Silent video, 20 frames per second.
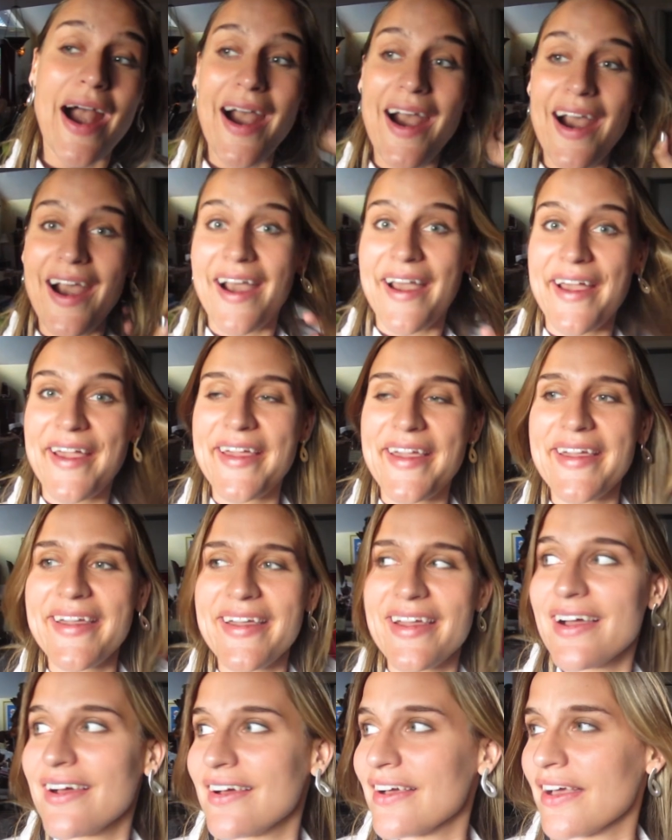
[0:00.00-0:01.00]
I
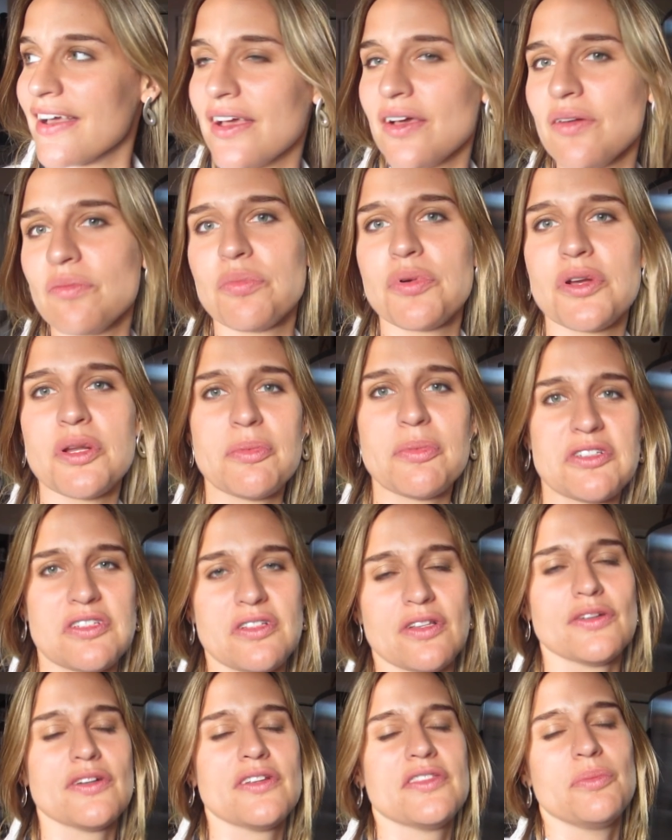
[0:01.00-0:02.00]
am pretty much
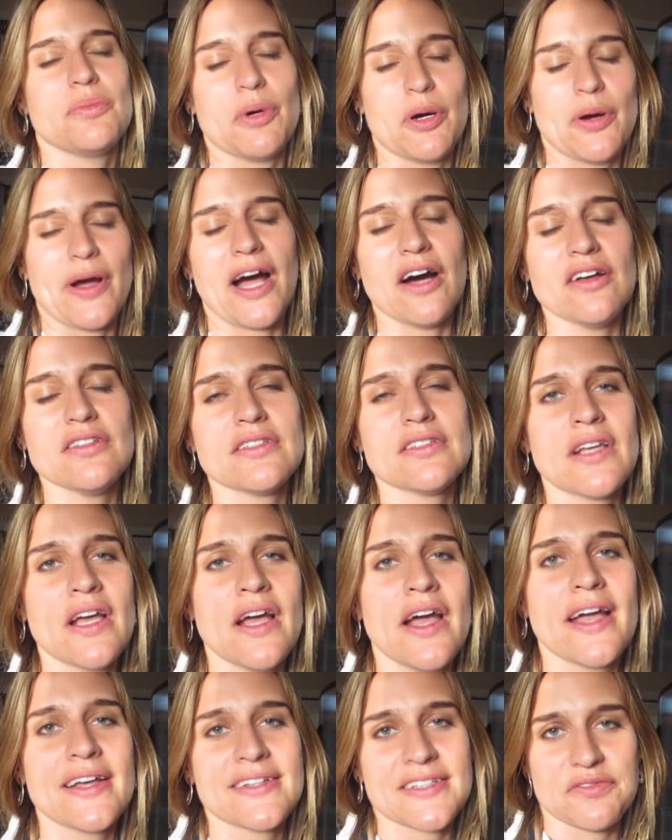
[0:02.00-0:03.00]
alone at the BOWA house,
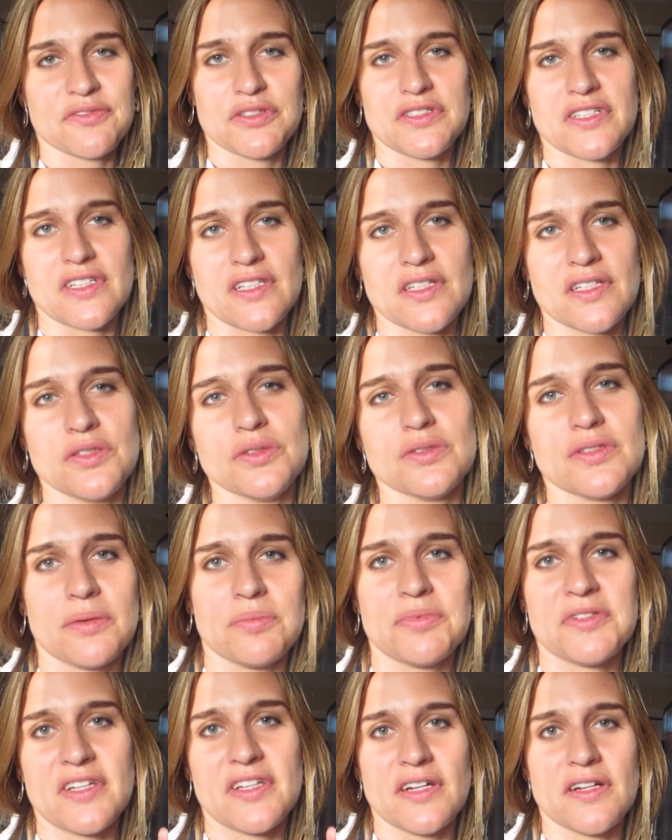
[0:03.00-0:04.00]
except for Dylan, who's
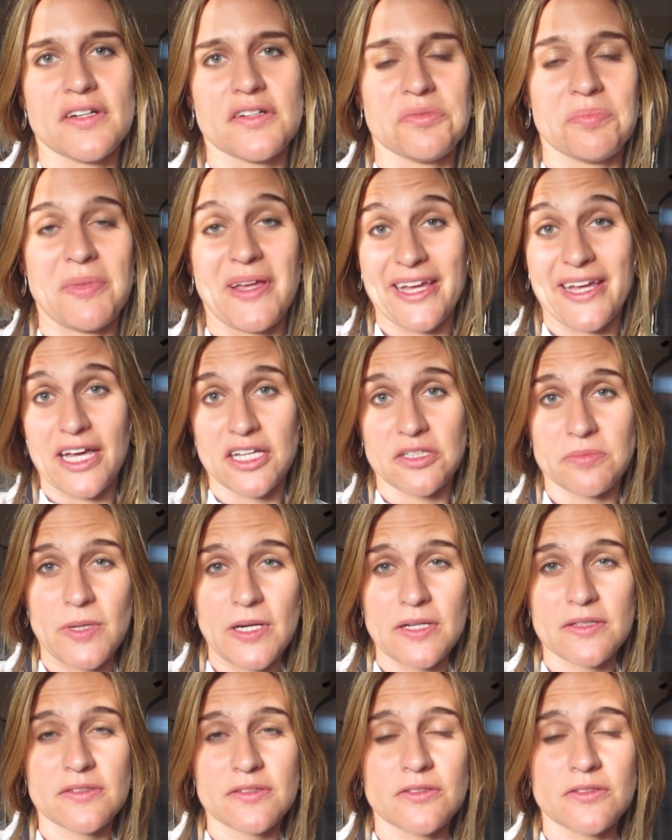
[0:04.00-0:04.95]
upstairs playing Xbox.